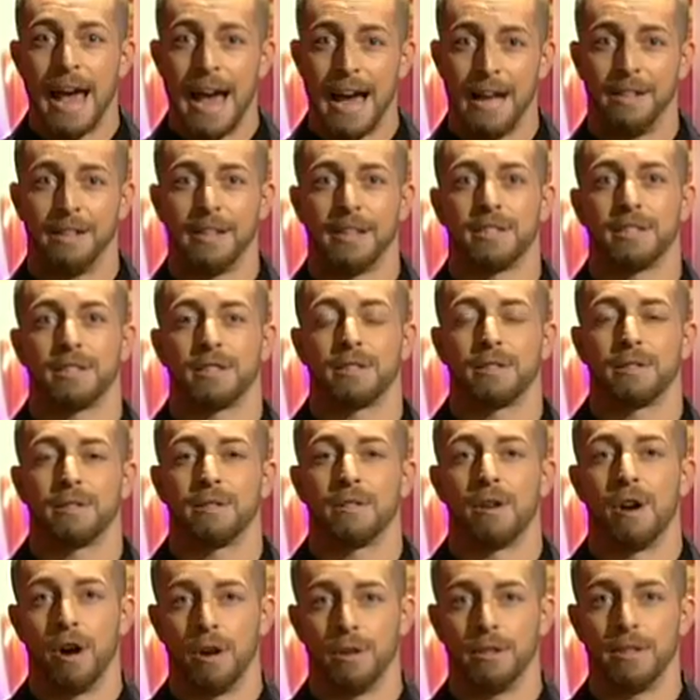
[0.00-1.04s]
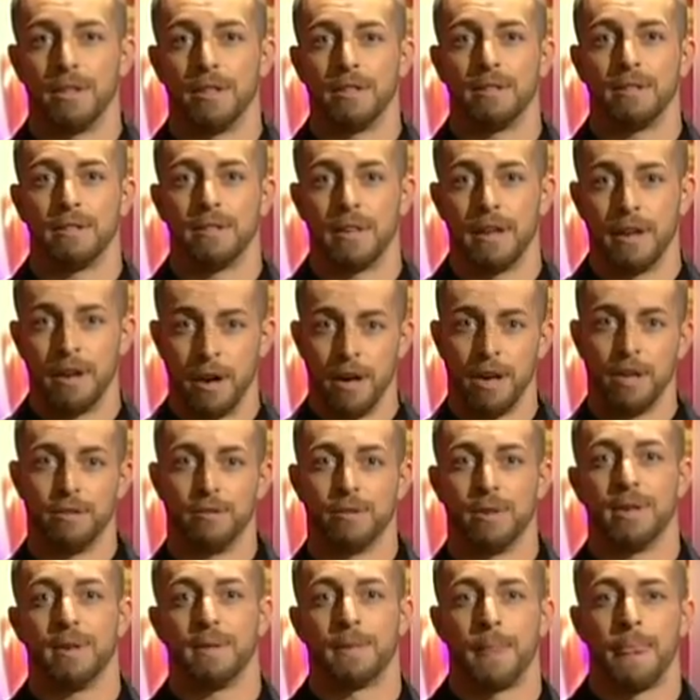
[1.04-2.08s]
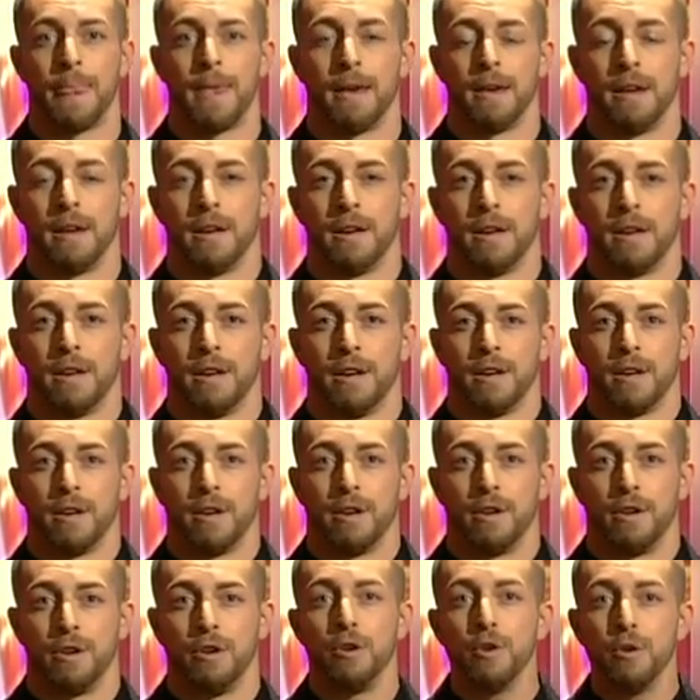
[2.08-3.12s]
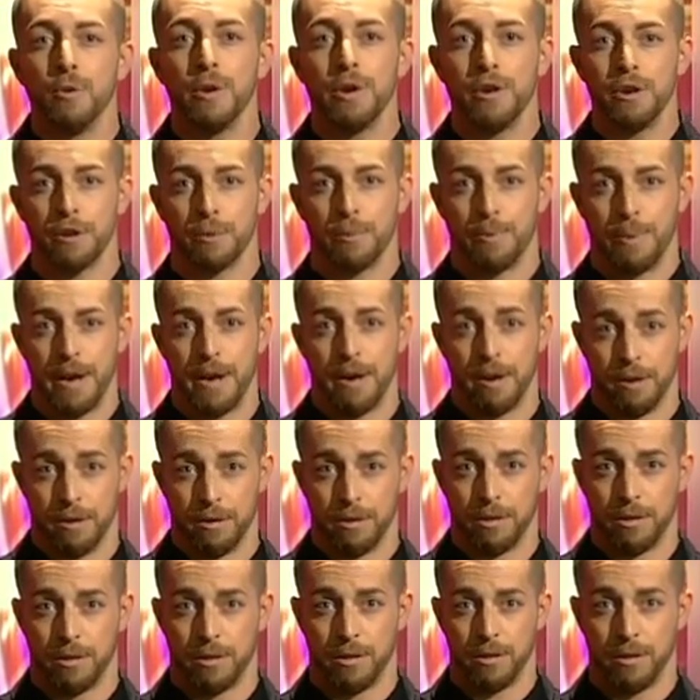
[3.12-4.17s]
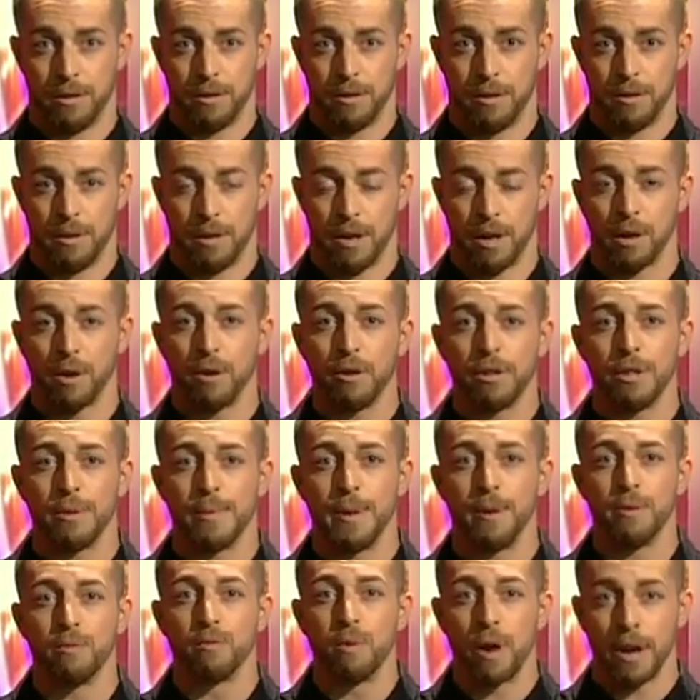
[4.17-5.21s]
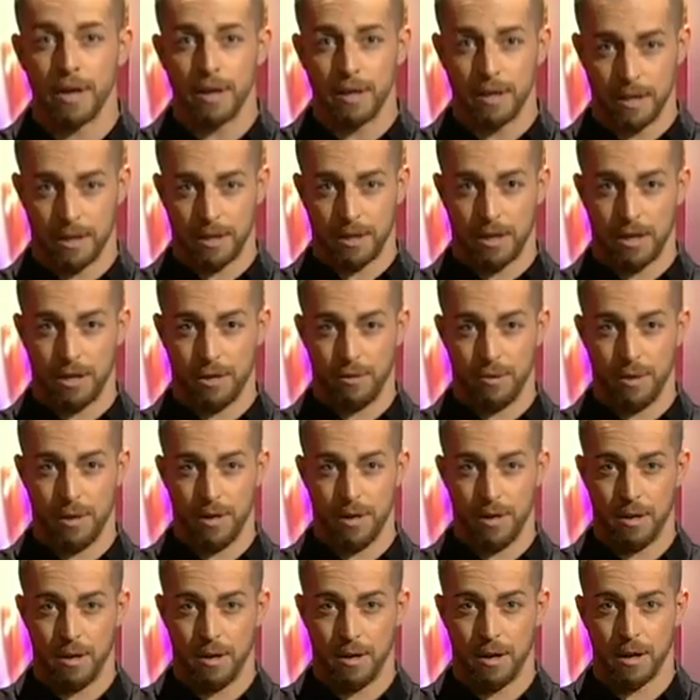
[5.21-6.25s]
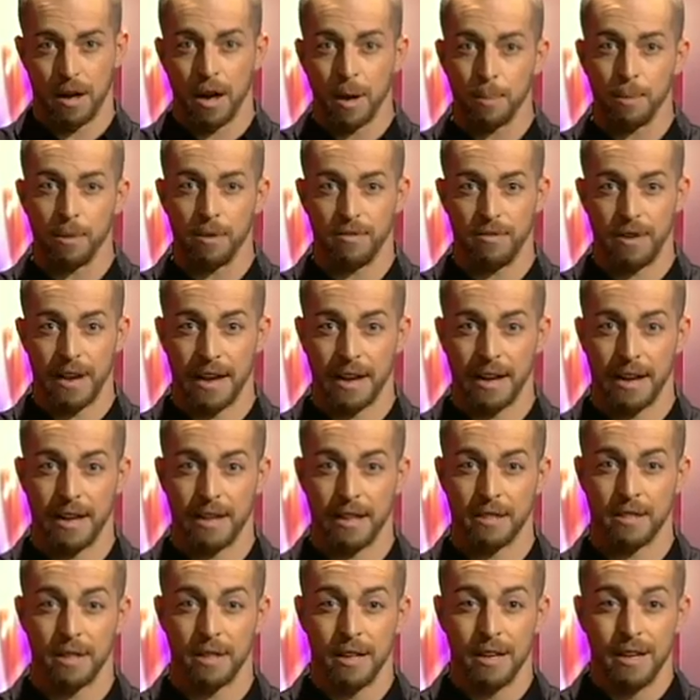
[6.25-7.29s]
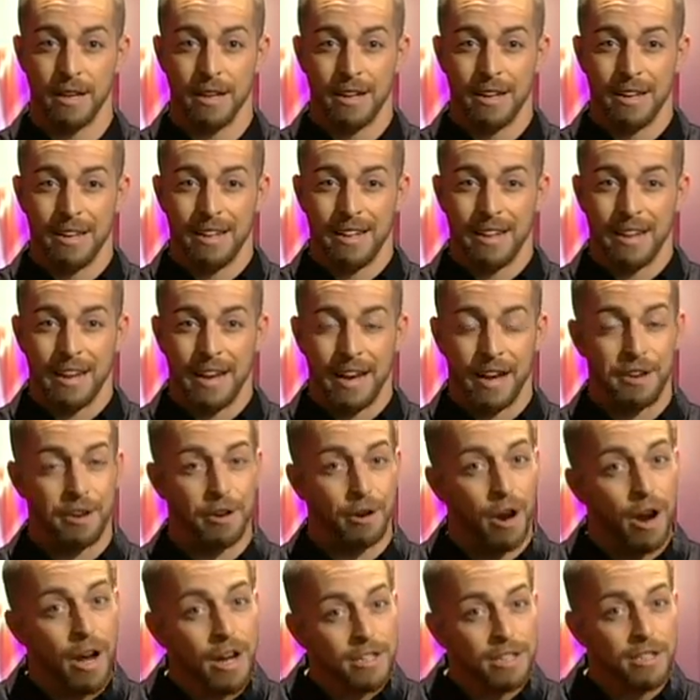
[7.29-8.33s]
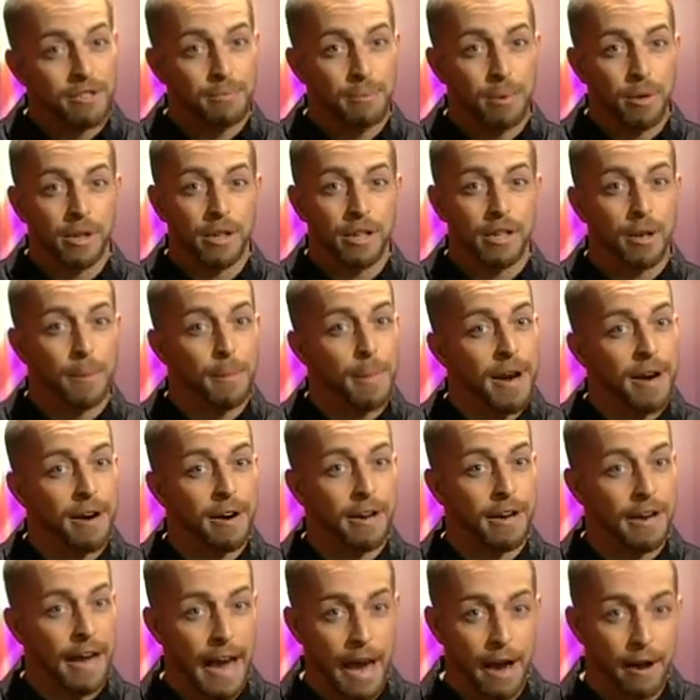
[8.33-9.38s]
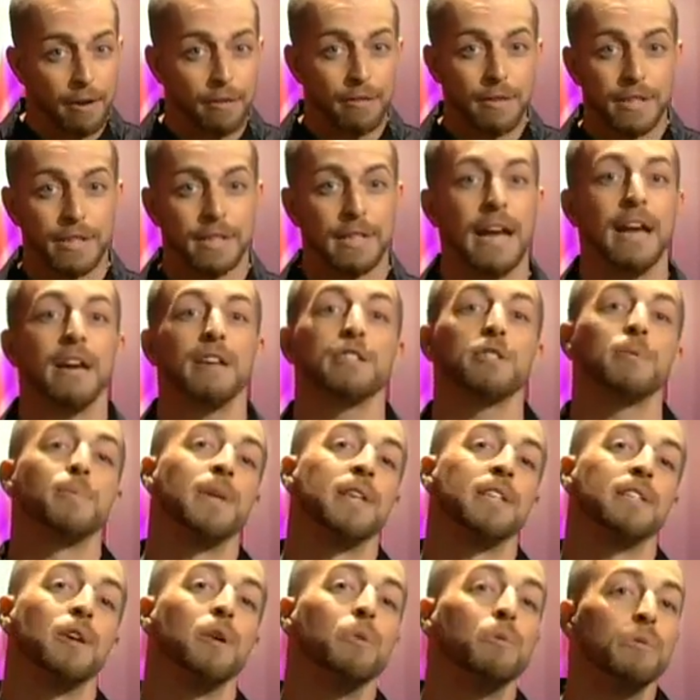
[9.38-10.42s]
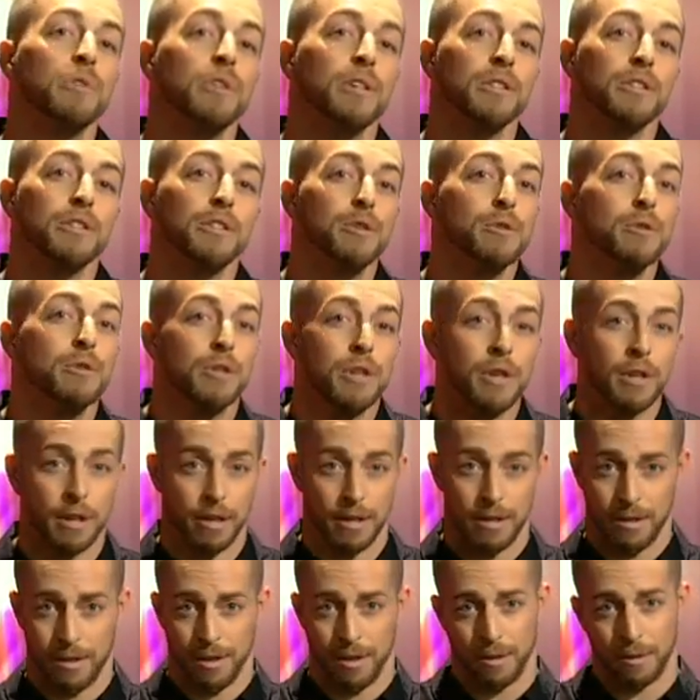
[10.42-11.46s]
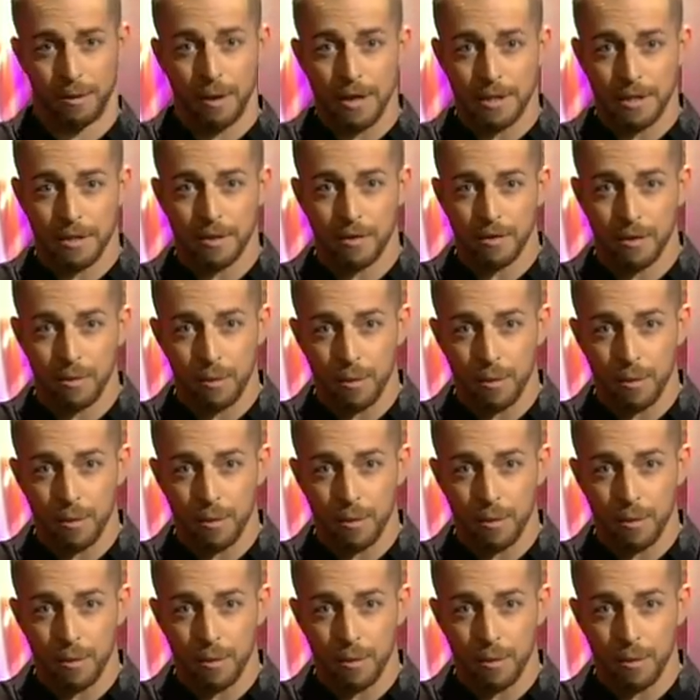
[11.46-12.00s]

Alex, Alden, and Audrey. You and your peers are going to be running this country in a couple of decades, and your odds of pulling America out of this tailspin don't look too good to the rest of the